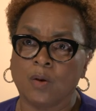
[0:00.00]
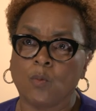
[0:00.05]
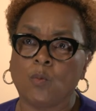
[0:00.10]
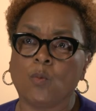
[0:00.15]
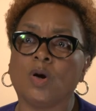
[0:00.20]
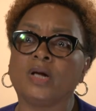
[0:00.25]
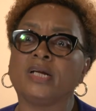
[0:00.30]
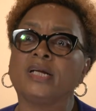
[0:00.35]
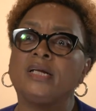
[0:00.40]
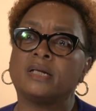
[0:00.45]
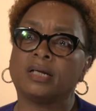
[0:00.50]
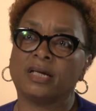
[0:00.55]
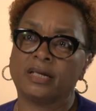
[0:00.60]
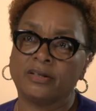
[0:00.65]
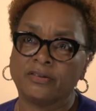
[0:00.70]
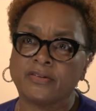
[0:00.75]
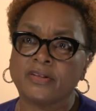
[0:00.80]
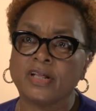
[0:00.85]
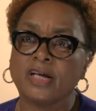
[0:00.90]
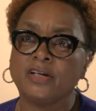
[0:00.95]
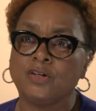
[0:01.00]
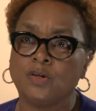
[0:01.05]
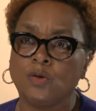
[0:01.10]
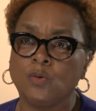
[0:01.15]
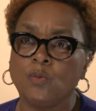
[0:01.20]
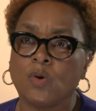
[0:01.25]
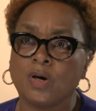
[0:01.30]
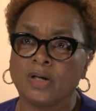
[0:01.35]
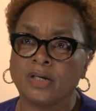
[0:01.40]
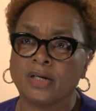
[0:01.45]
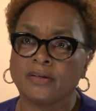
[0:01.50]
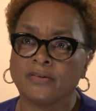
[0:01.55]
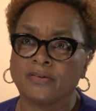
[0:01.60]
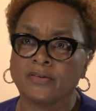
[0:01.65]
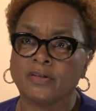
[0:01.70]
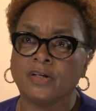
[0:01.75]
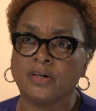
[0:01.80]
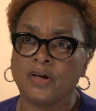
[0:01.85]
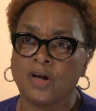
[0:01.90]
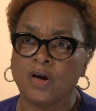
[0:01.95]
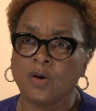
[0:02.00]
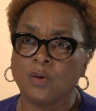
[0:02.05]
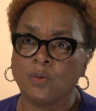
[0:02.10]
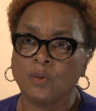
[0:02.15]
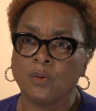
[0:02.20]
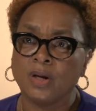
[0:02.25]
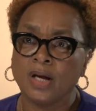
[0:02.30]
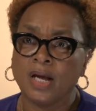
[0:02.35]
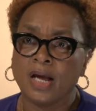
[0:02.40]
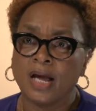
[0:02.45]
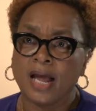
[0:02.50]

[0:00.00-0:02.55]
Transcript: what it is that you want us to know.